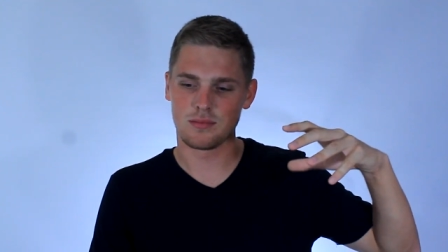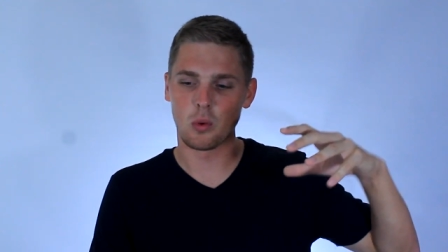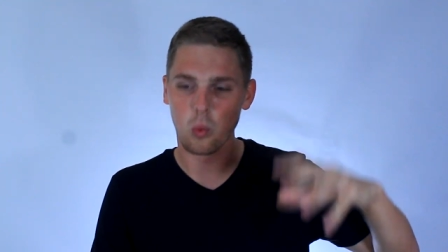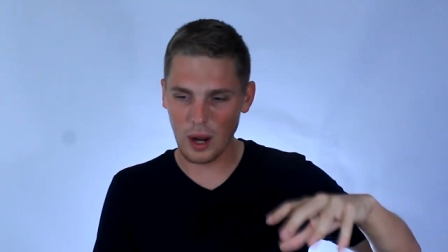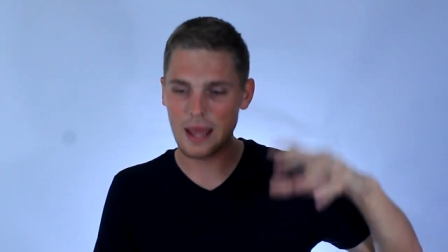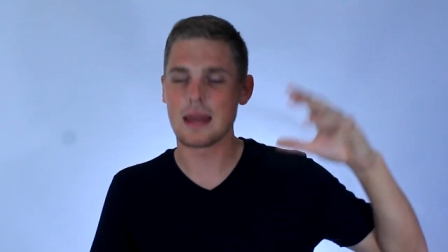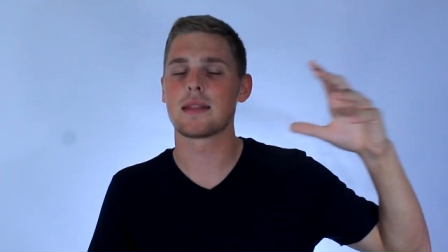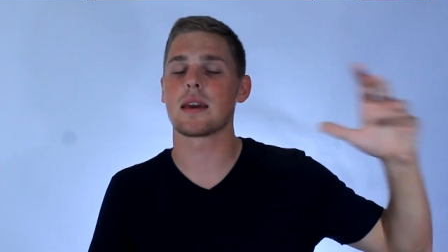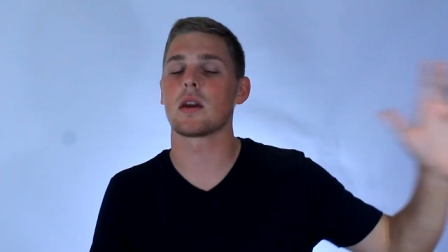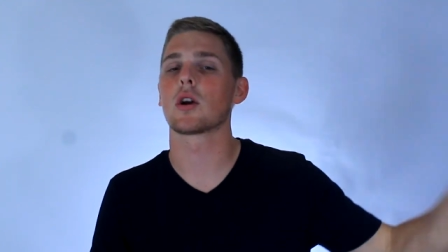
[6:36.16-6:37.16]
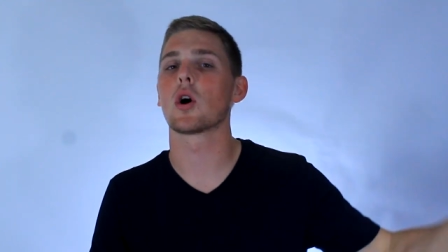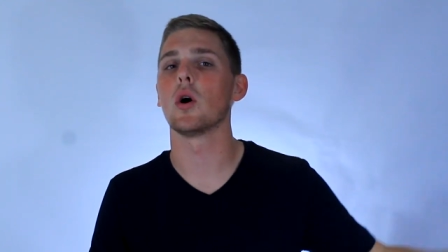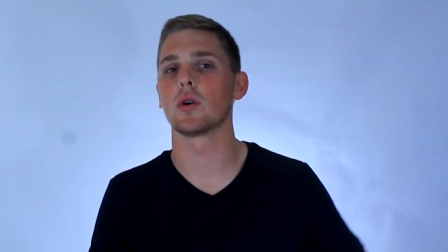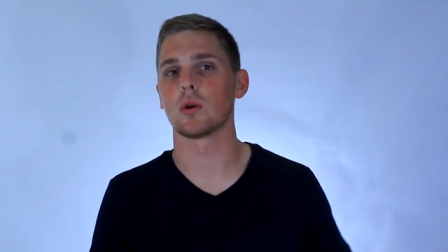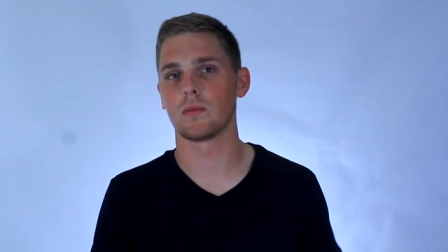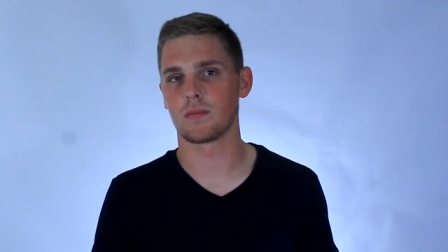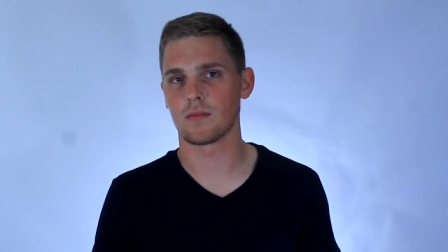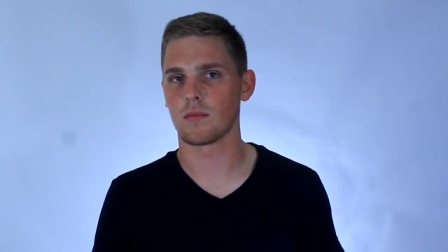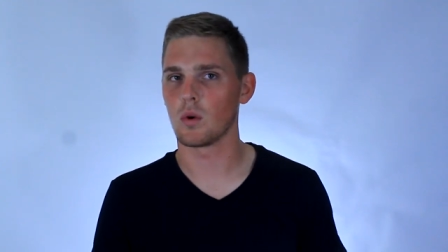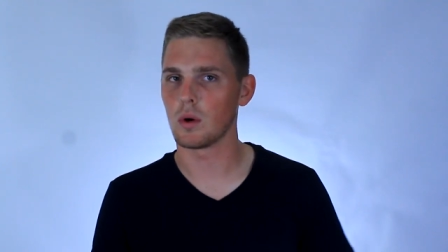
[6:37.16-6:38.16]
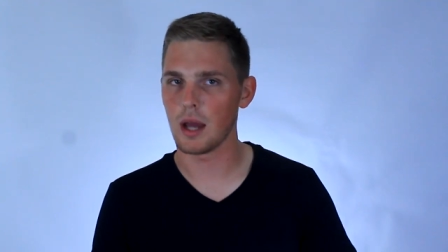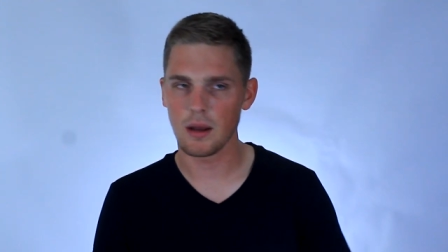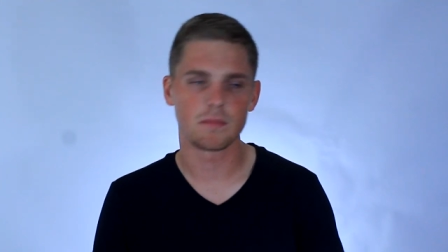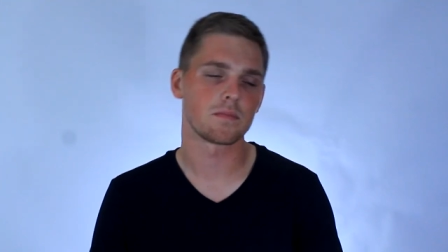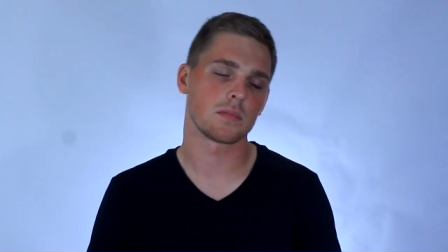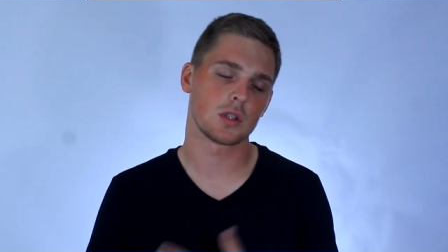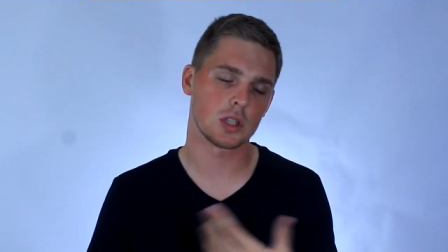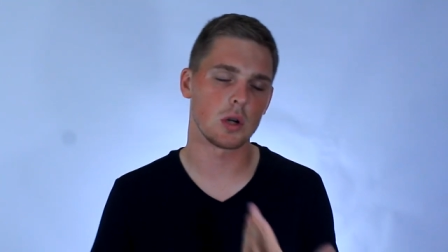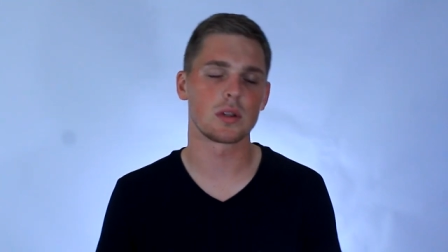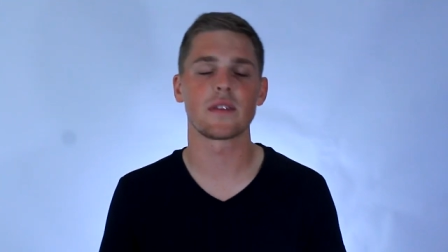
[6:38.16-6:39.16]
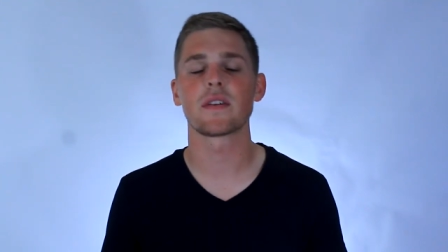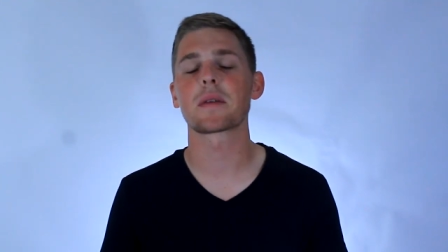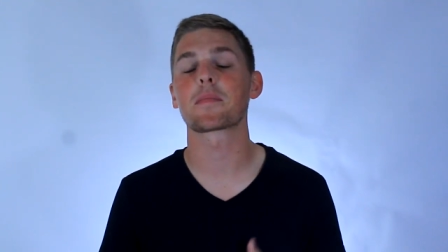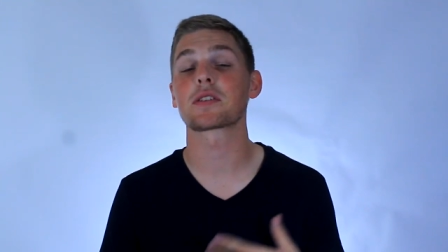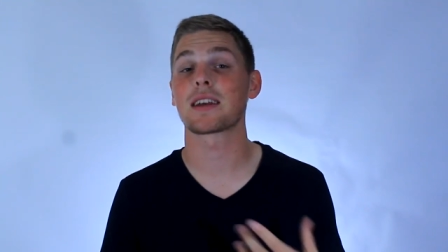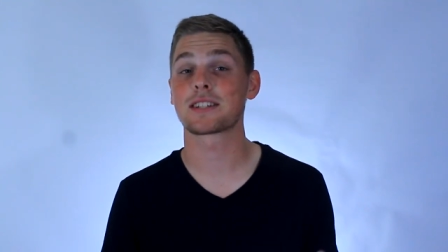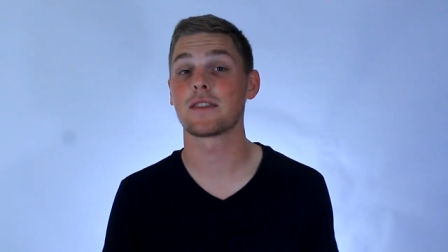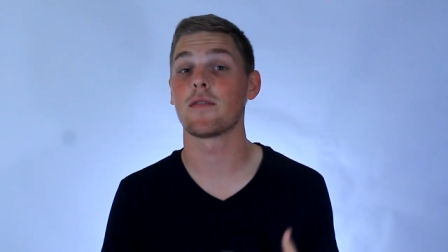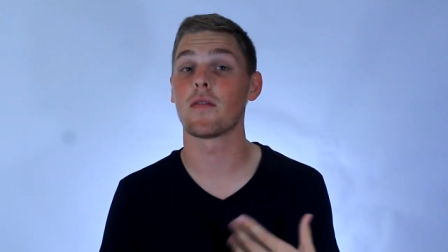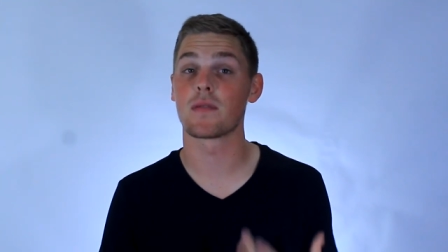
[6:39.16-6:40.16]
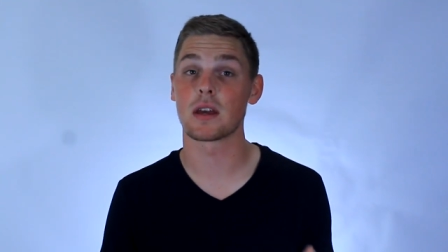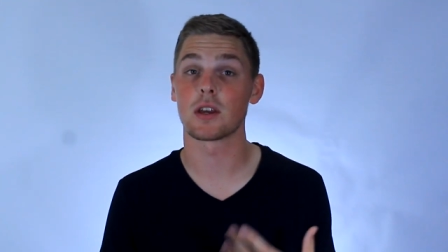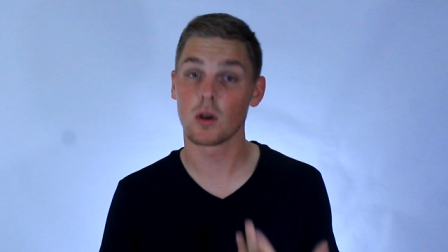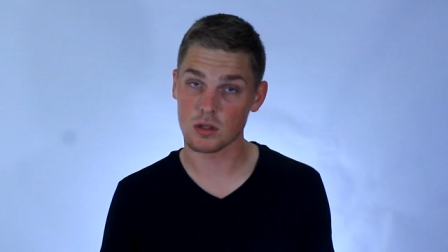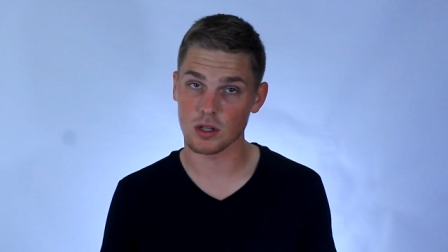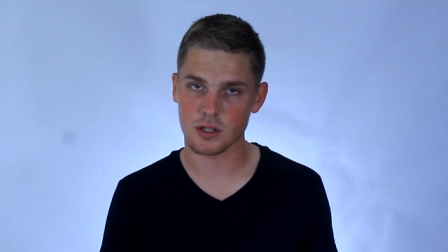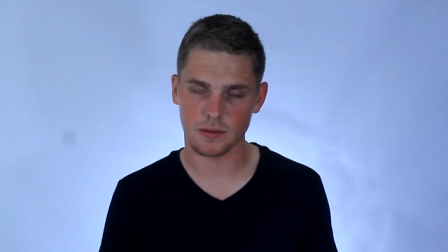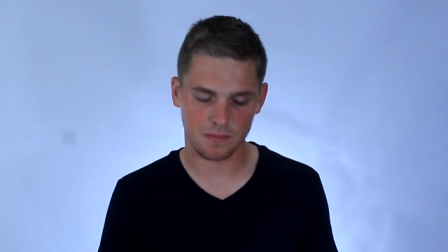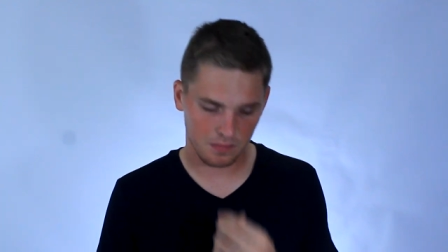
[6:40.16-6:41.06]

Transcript: way they can call you, okay? So they're very protective of their users.